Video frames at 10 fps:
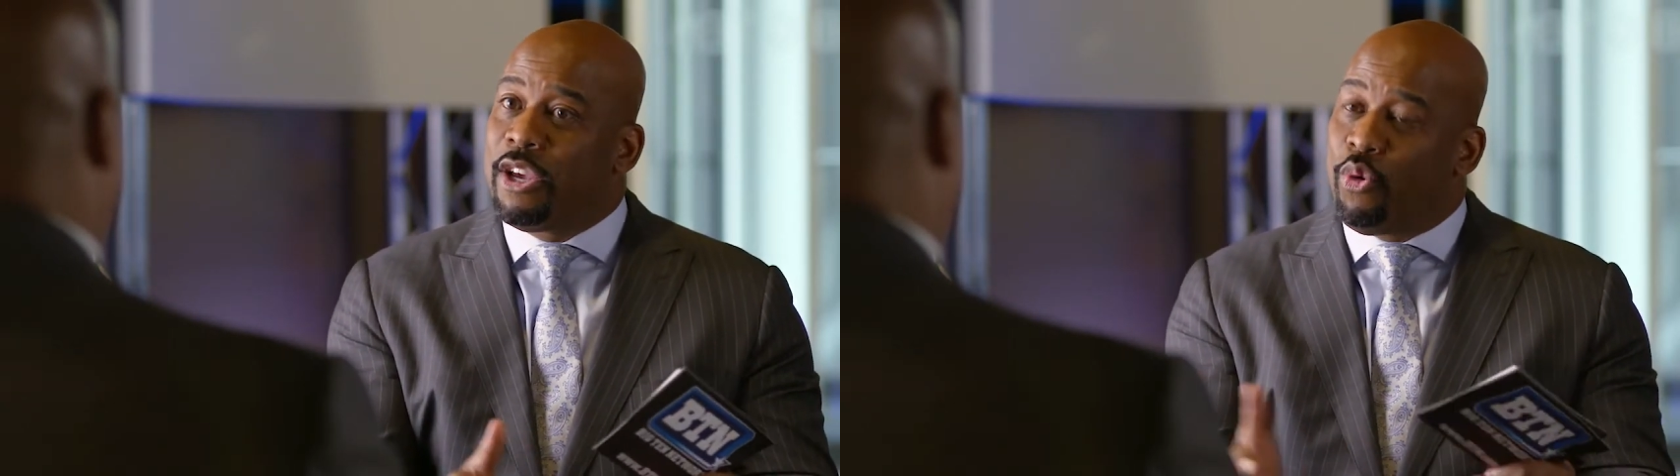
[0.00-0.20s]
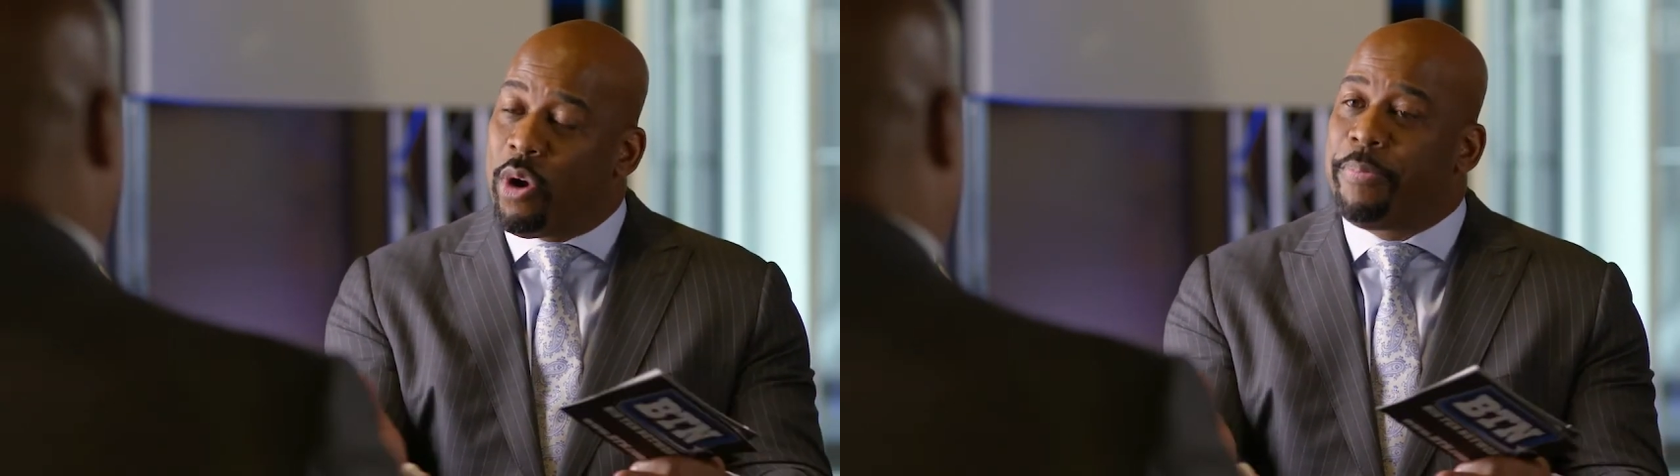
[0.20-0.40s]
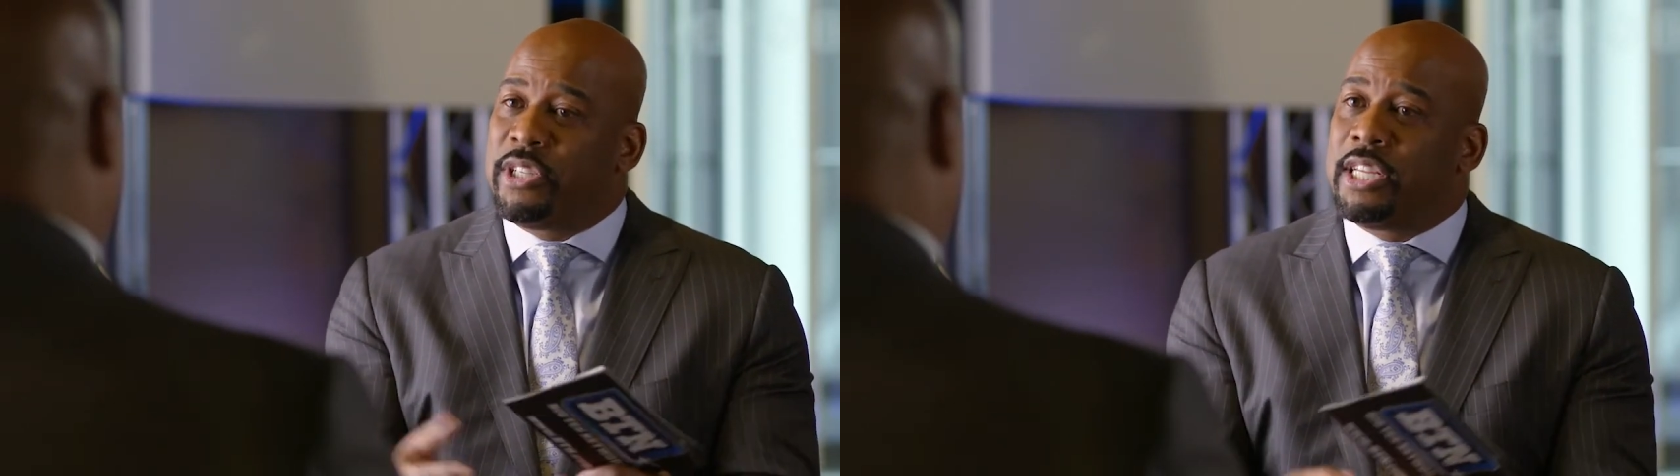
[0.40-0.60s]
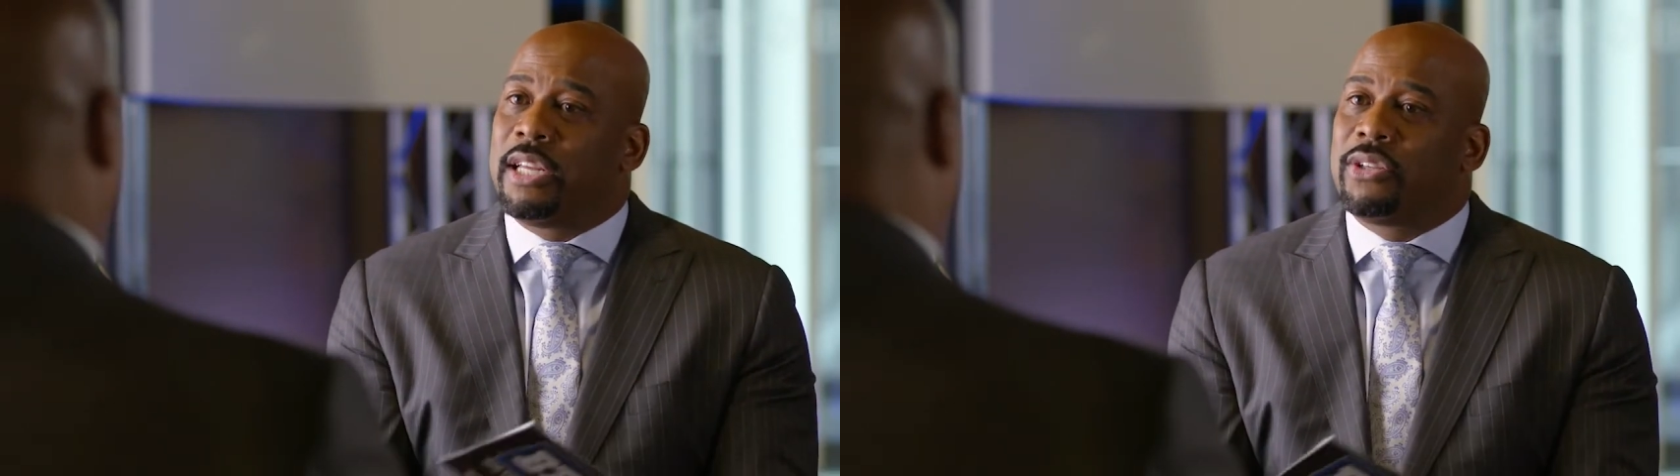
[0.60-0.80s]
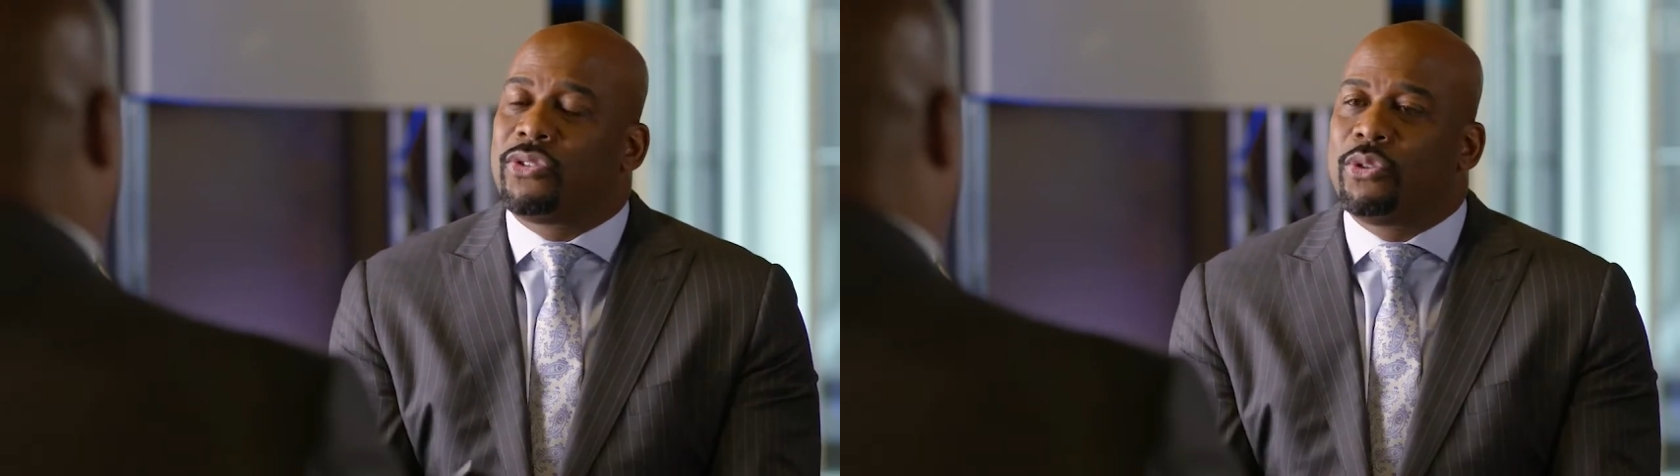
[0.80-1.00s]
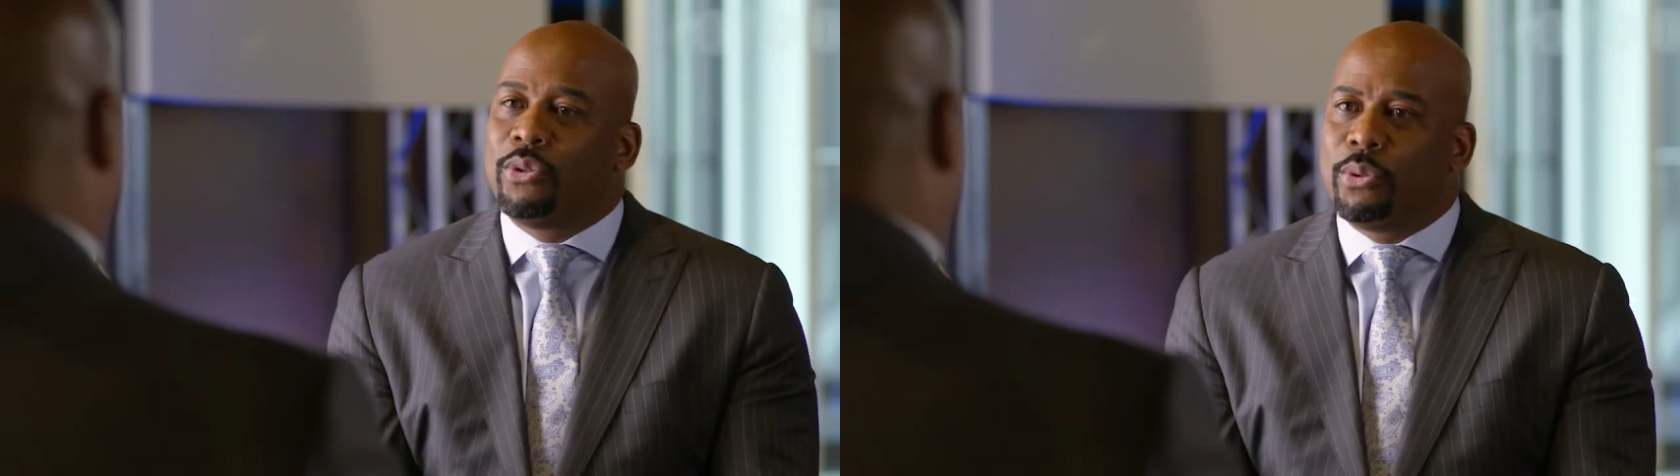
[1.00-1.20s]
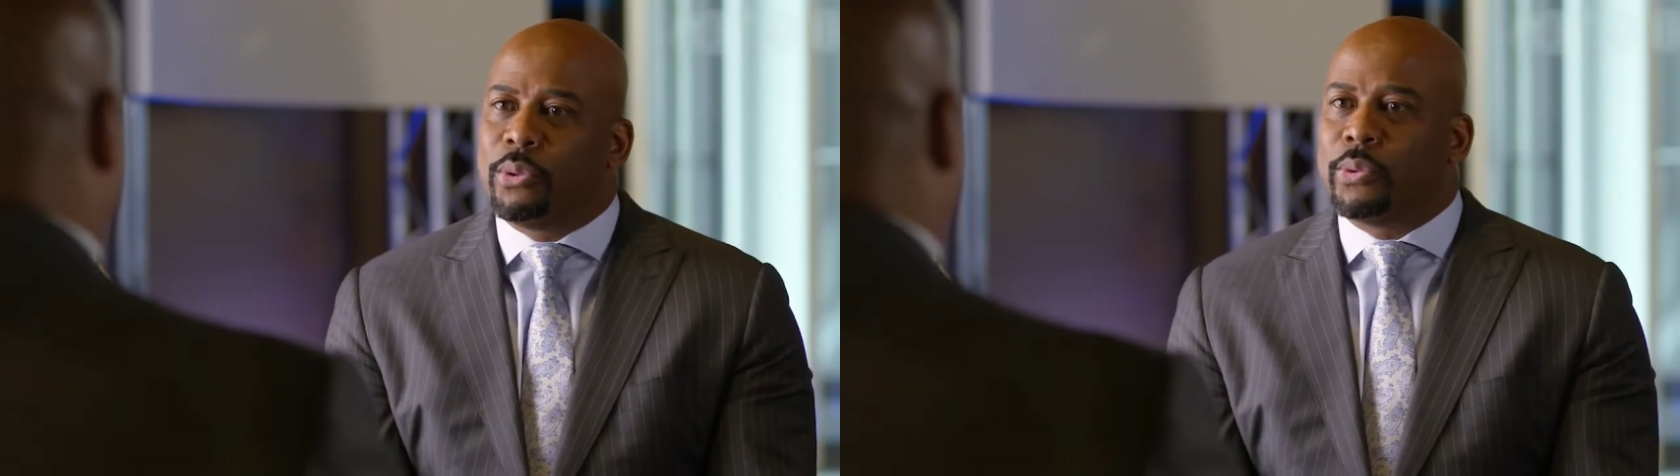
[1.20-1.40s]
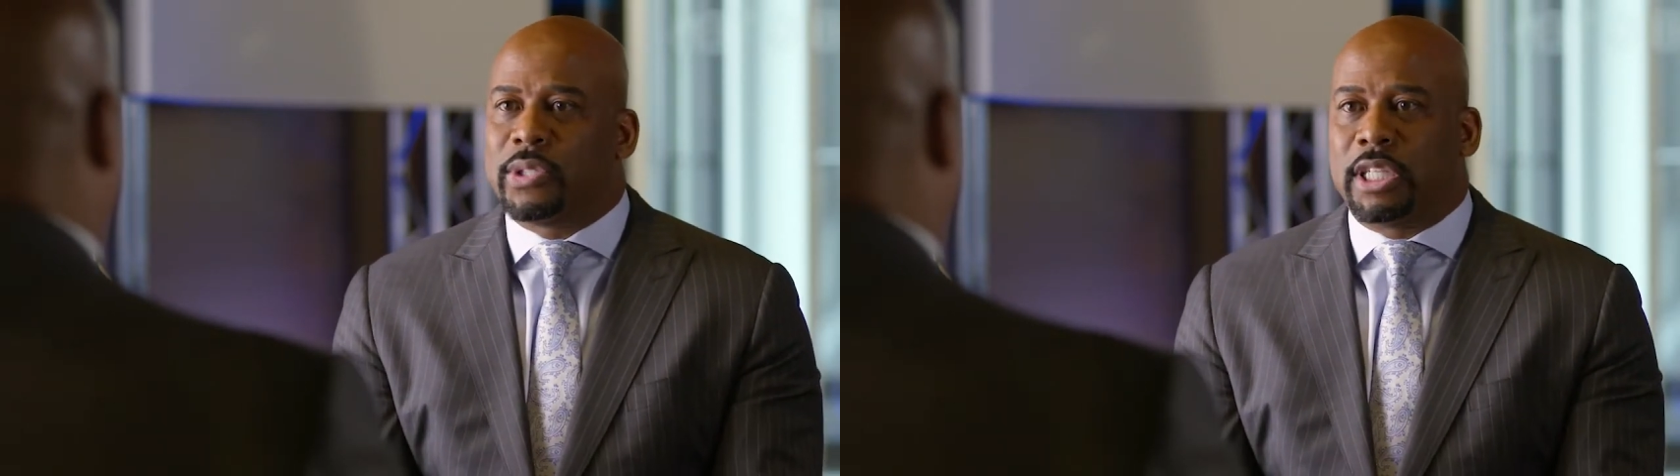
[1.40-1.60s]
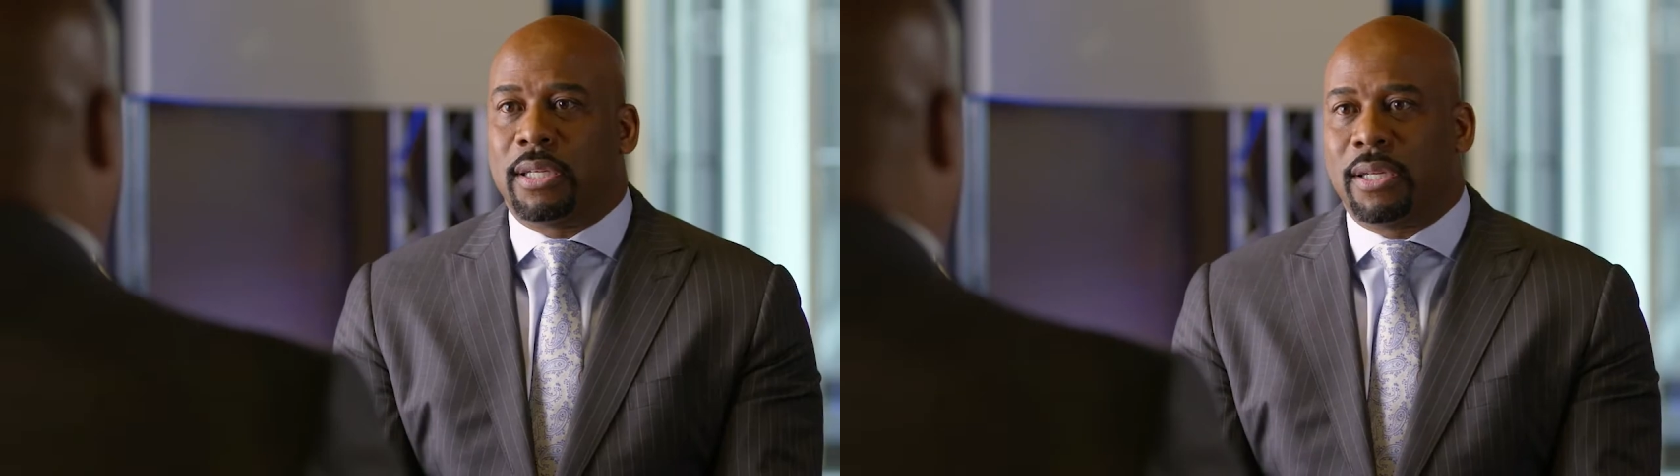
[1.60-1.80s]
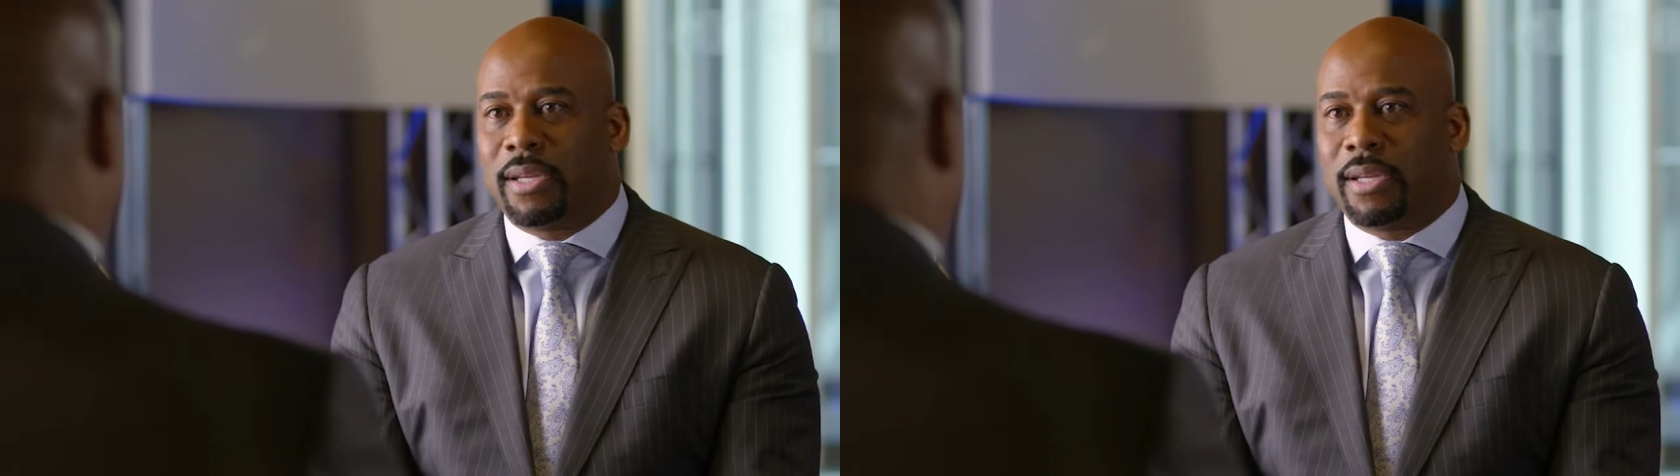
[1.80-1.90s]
representing schools. And